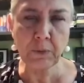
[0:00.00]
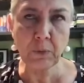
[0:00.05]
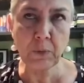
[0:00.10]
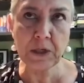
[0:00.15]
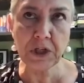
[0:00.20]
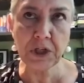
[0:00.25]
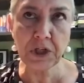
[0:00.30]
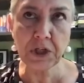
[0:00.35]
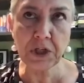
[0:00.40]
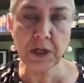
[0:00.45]

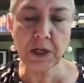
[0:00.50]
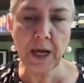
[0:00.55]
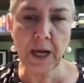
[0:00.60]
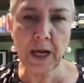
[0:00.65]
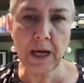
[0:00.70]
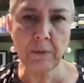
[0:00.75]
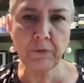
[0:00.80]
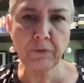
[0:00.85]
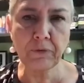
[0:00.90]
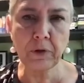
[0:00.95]
which
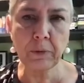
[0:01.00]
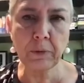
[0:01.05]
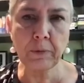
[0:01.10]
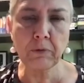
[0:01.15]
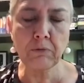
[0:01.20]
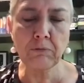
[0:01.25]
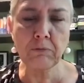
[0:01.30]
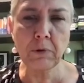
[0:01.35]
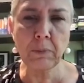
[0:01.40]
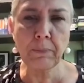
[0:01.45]
came from a
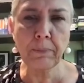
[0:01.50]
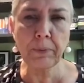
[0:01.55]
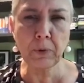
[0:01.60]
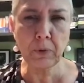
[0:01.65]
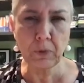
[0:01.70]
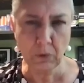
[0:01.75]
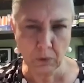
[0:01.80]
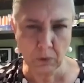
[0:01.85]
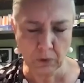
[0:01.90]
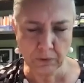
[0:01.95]

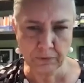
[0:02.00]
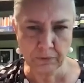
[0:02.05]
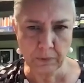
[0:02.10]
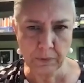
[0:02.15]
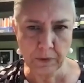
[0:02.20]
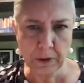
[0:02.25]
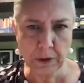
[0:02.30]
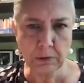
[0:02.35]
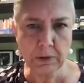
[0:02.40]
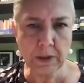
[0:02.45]
report from
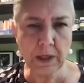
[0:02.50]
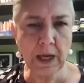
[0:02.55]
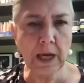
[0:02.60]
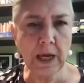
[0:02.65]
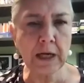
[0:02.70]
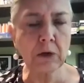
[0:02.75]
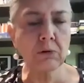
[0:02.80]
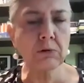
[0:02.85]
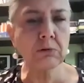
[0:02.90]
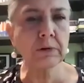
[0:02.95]
the
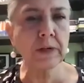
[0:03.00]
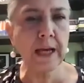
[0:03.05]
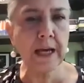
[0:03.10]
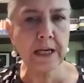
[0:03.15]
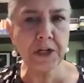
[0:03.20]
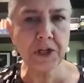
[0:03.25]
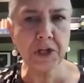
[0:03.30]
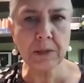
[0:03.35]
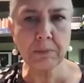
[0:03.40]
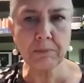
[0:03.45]
UK called
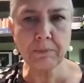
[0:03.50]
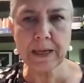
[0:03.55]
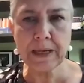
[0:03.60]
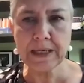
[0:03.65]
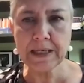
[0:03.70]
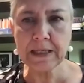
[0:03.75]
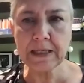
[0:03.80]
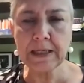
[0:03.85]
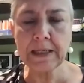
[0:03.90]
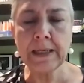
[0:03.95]
Aging
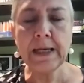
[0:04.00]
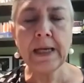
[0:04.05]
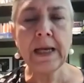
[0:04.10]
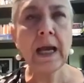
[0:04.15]
Better.